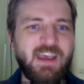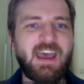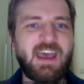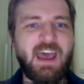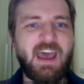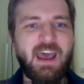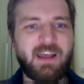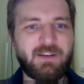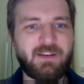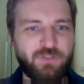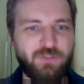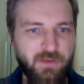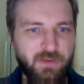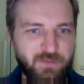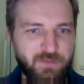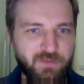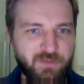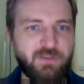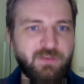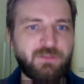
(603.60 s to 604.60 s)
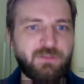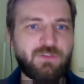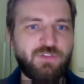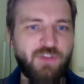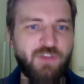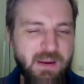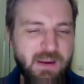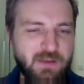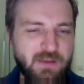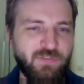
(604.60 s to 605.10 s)
and just
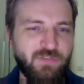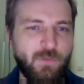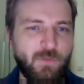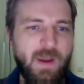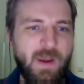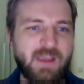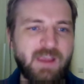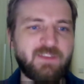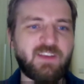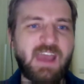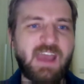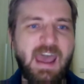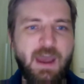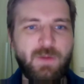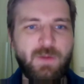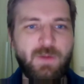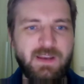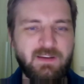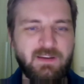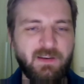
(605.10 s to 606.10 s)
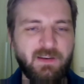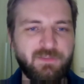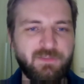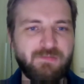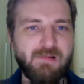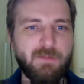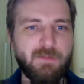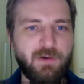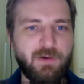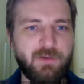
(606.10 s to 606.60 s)
change the ways how we
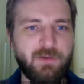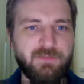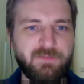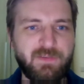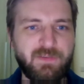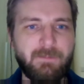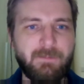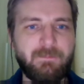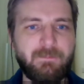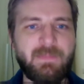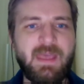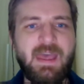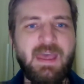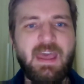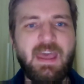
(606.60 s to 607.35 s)
deliver upon them,